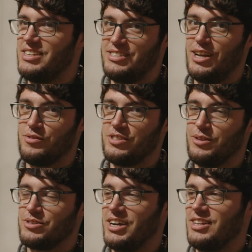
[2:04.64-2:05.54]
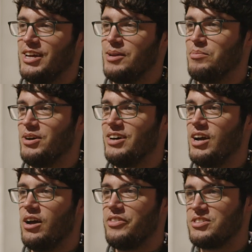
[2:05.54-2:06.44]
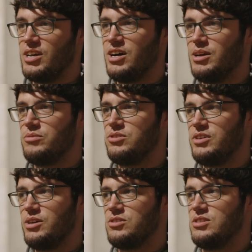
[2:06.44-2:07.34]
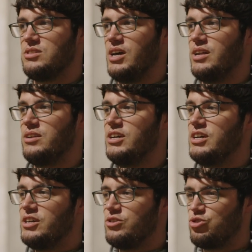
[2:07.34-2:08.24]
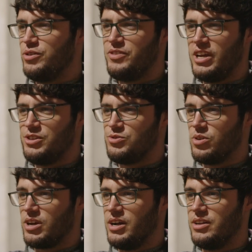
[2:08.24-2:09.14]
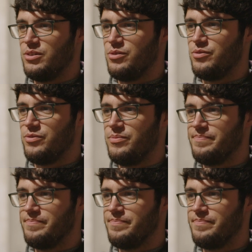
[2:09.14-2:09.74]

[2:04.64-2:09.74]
in itself sounds kind of lame, but at the time, 2010, drift days were kind of